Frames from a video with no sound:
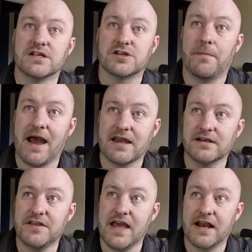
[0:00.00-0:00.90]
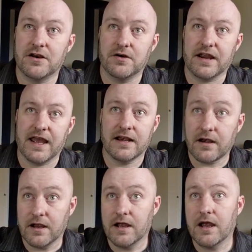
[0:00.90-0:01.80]
So back into the editor
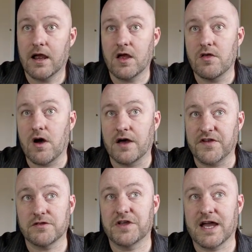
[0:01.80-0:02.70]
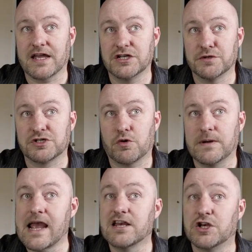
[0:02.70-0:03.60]
again. The other thing I can do is
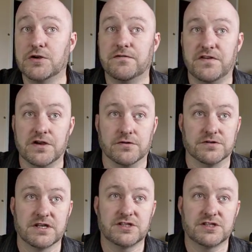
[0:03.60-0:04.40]
create new views.